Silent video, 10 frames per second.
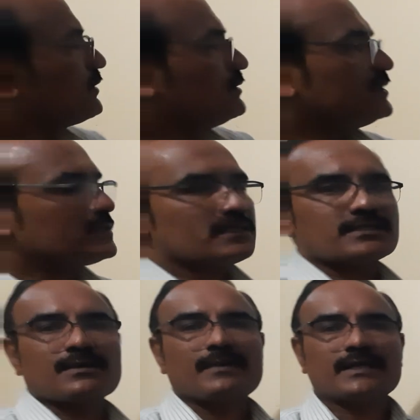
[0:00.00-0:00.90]
This is
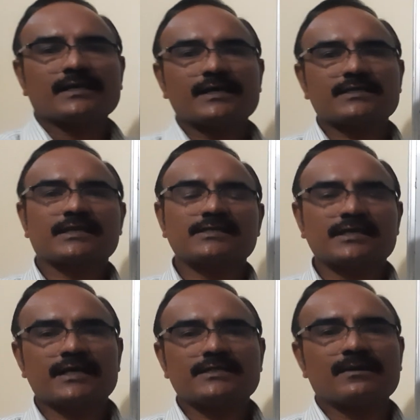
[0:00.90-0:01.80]
the method is
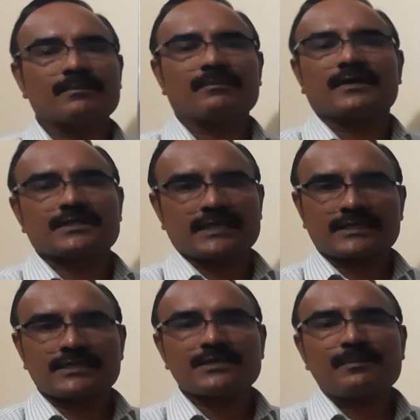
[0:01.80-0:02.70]
considered as a
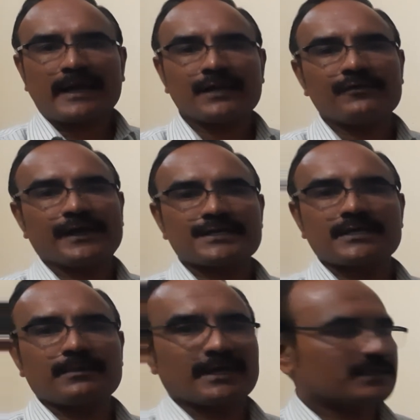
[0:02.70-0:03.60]
successive
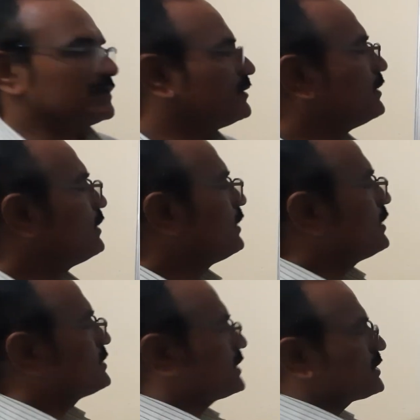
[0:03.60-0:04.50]
magnification method.
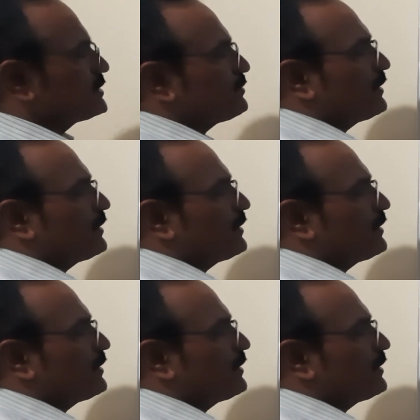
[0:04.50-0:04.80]
Successive